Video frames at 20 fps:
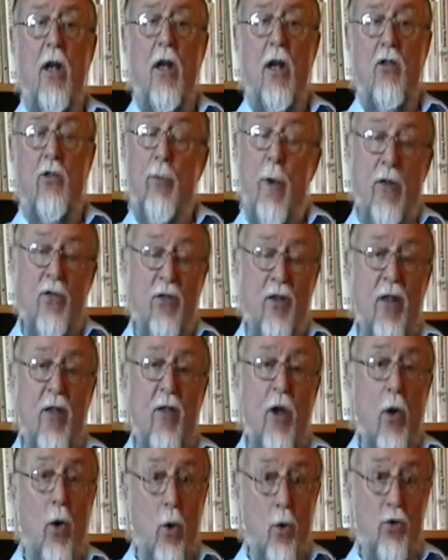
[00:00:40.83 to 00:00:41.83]
especially
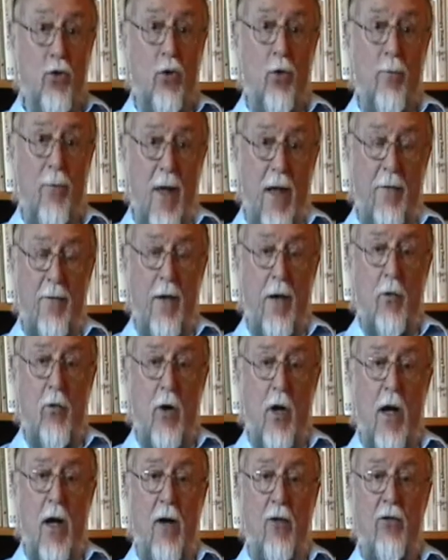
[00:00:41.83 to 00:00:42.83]
the ultramafic
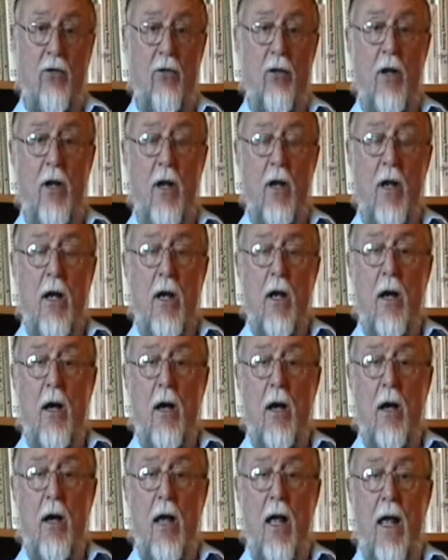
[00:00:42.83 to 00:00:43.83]
rocks
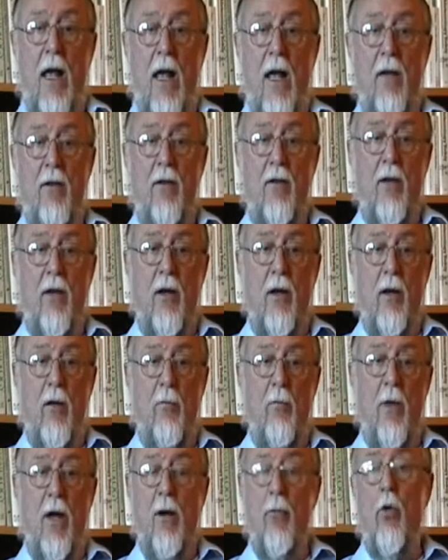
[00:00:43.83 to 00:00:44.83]
and
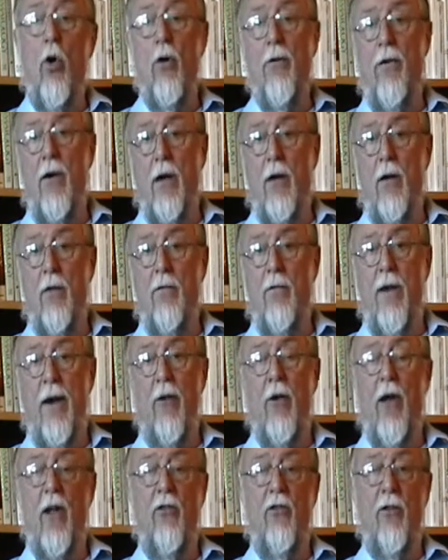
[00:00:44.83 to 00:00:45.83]
metamorphic
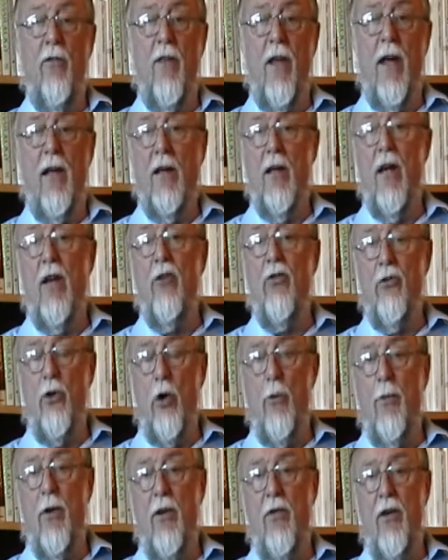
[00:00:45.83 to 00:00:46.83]
variants of that like
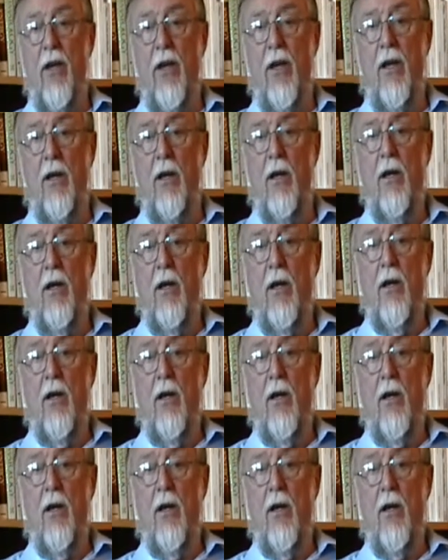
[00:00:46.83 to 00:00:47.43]
serpentine